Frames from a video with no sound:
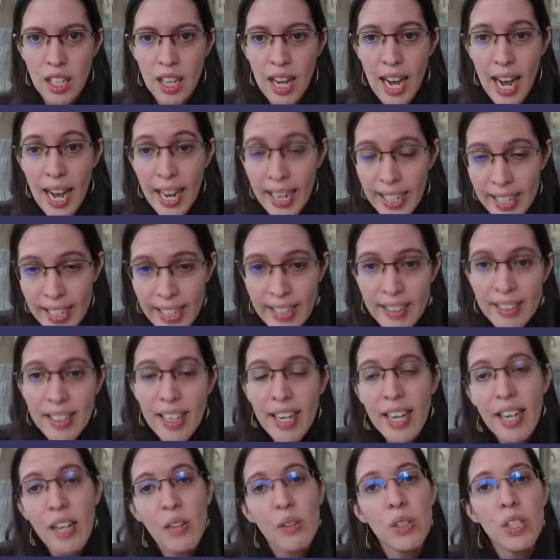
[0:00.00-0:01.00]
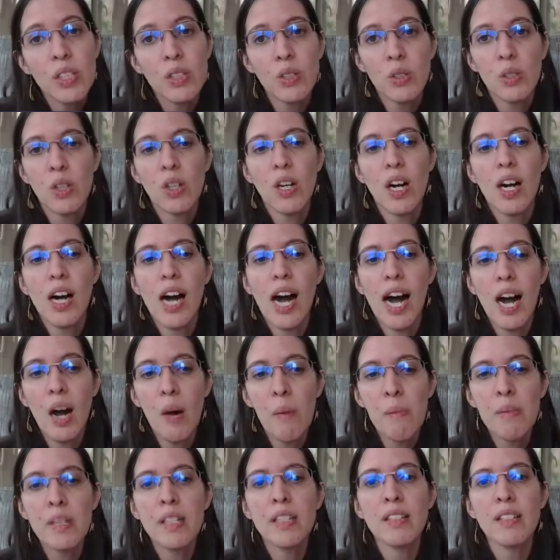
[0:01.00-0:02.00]
I can tell you how
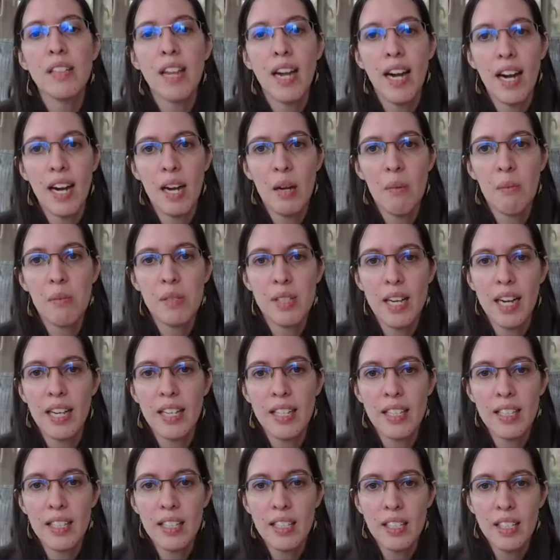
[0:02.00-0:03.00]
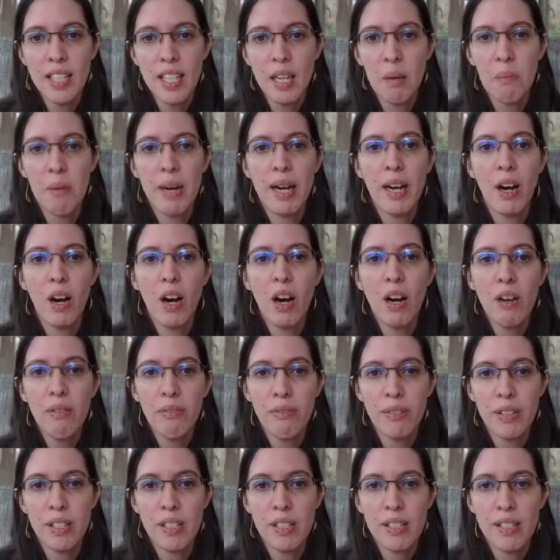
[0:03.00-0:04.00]
many times I hear that in my
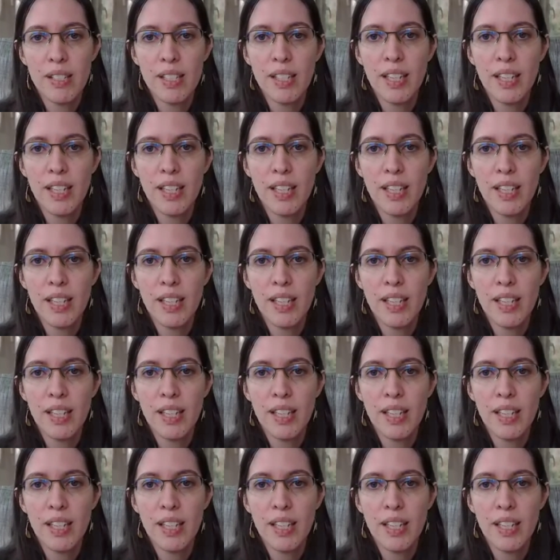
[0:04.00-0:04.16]
office,